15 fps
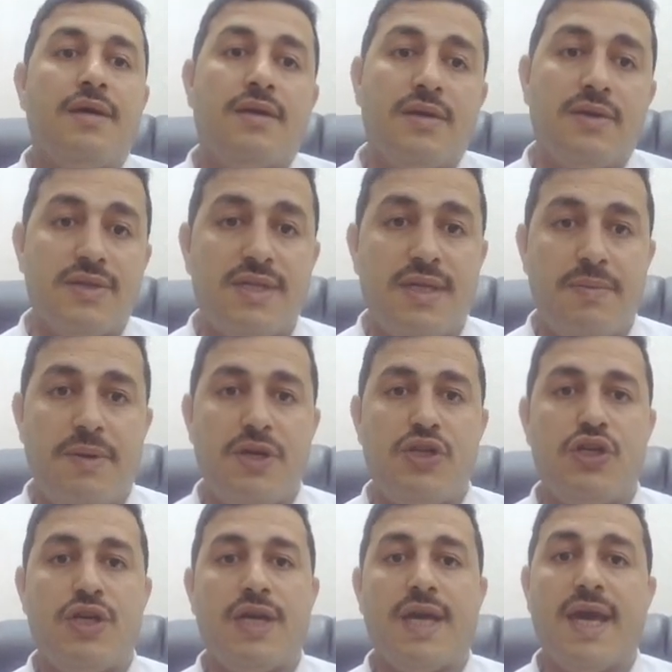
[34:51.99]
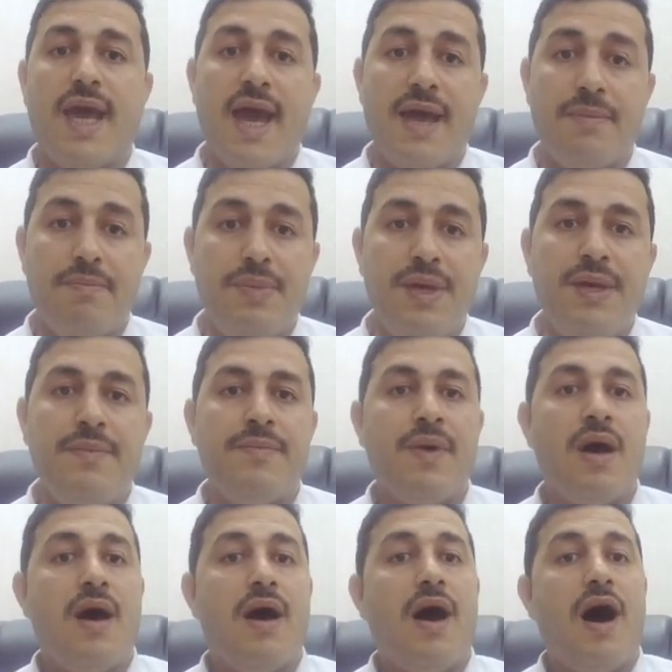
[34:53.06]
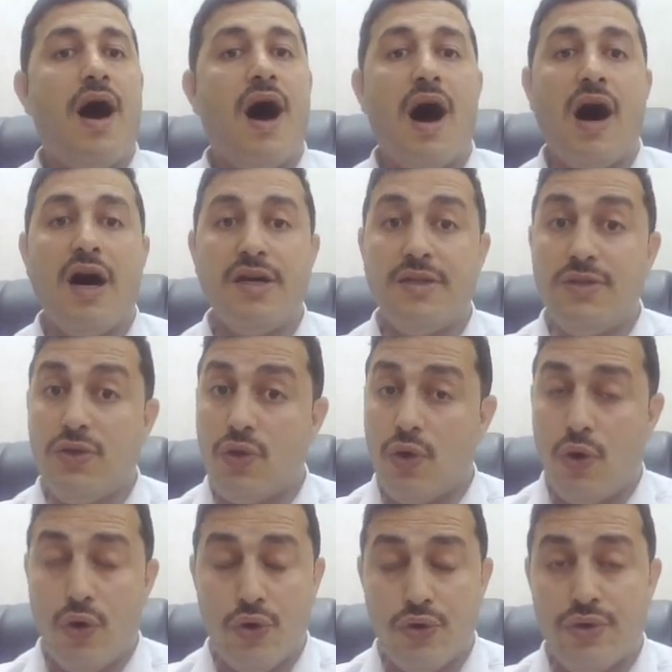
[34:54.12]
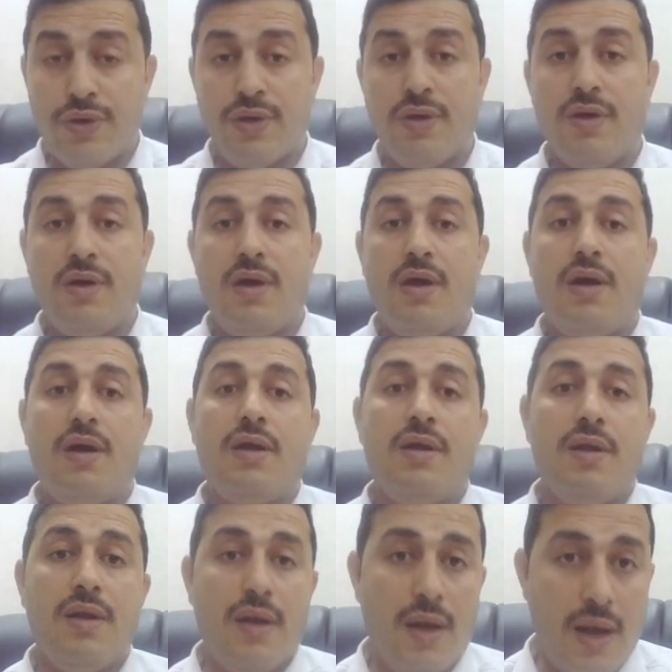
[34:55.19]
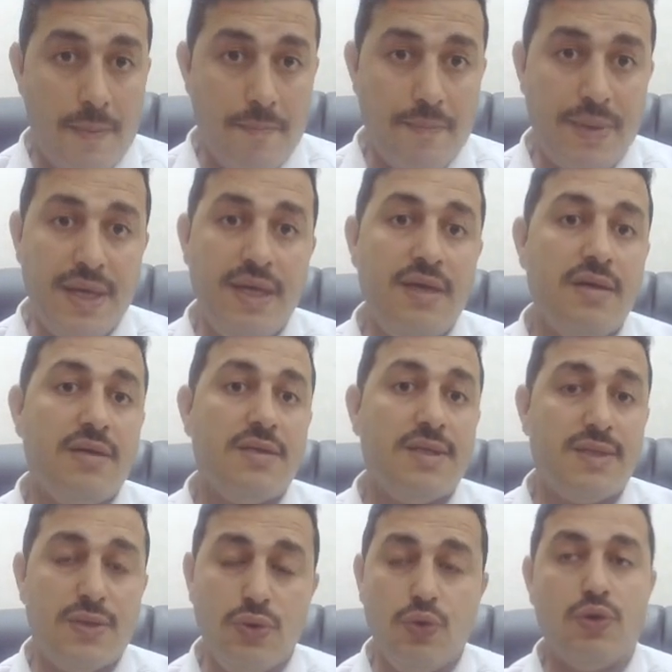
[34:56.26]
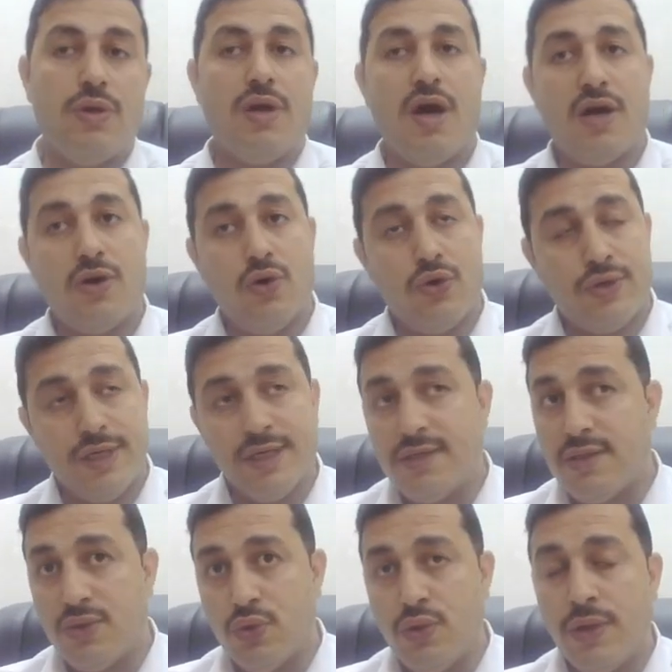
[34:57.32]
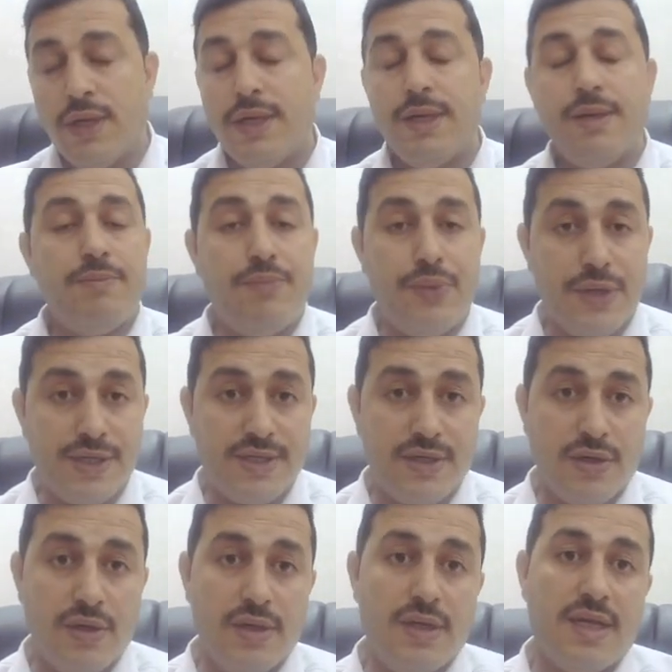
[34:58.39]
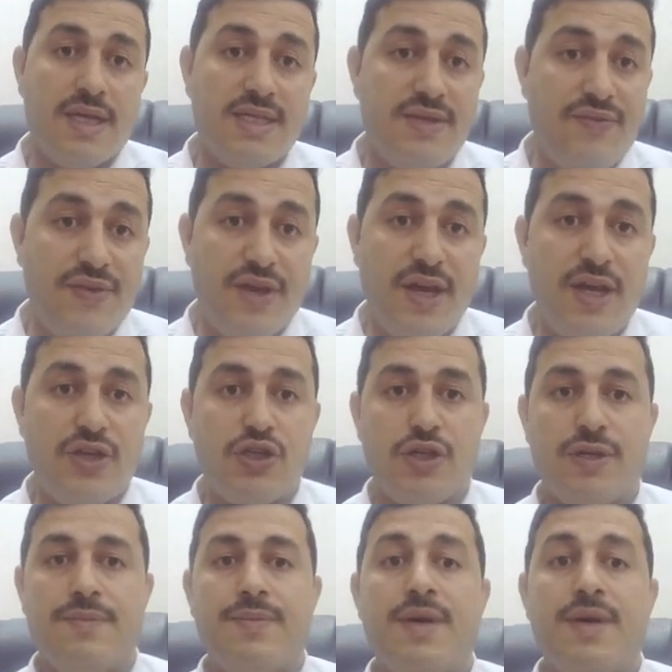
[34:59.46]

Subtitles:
Constipation can be hard or lumpy stool according to Bristol classification.